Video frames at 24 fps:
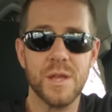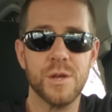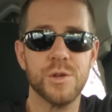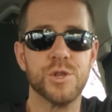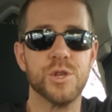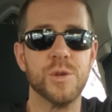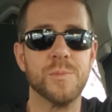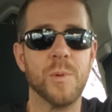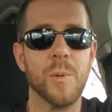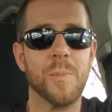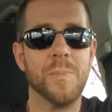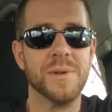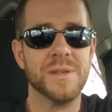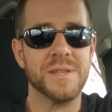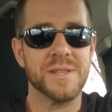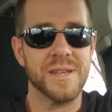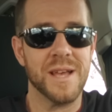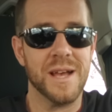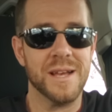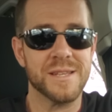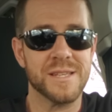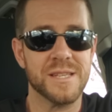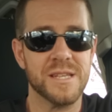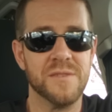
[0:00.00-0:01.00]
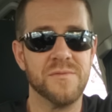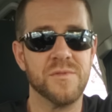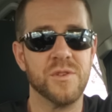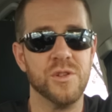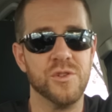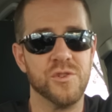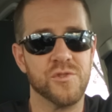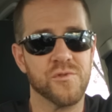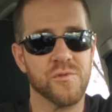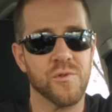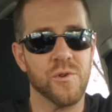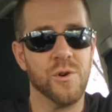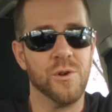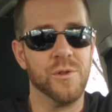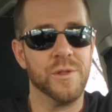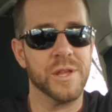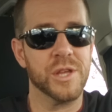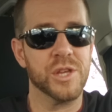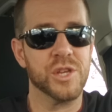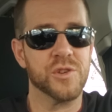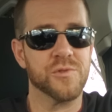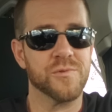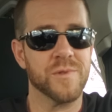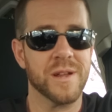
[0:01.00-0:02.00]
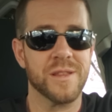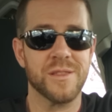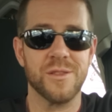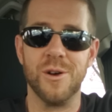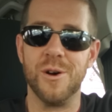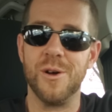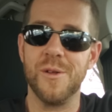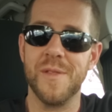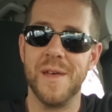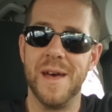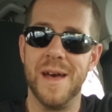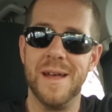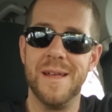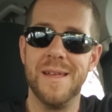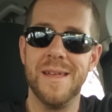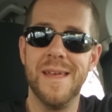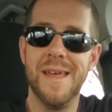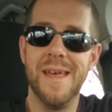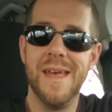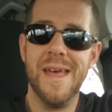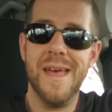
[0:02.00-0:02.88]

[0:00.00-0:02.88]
super possessive, controlling, strict, all that.